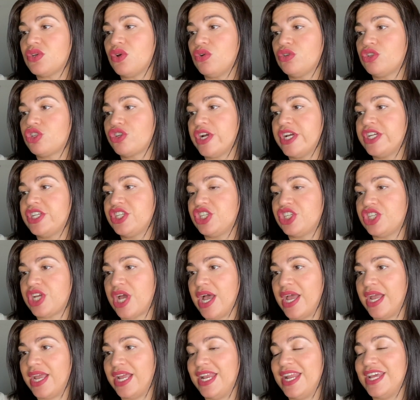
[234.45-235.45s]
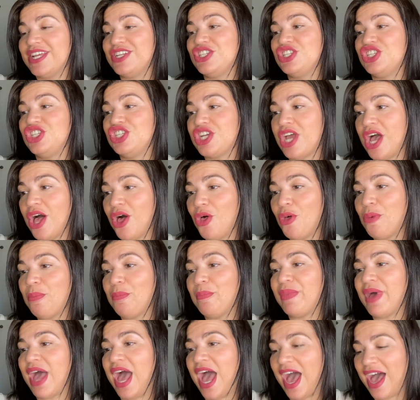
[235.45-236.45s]
Ultra Shine Gel
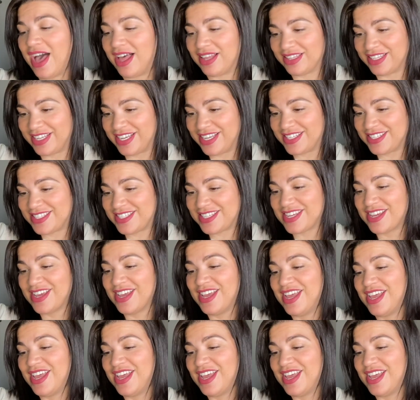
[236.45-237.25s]
Palette